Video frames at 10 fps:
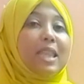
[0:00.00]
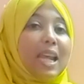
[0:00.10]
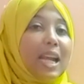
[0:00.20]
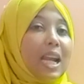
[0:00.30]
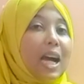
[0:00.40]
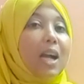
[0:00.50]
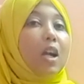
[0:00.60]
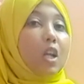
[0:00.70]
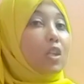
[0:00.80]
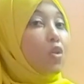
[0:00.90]
they
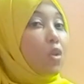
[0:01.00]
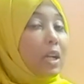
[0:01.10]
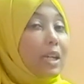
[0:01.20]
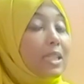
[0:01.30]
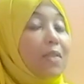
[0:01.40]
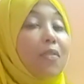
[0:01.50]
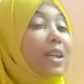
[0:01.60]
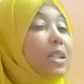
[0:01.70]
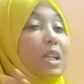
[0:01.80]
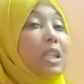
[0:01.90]
lack nucleus. In
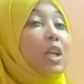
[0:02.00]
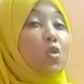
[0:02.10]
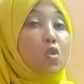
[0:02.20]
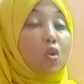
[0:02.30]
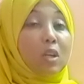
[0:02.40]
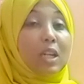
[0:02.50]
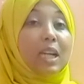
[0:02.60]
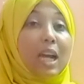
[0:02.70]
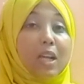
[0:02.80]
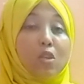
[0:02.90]
fact, they not
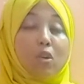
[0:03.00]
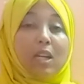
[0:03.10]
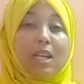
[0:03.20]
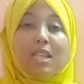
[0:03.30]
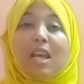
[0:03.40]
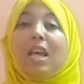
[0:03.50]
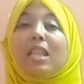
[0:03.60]
only lack nucleus,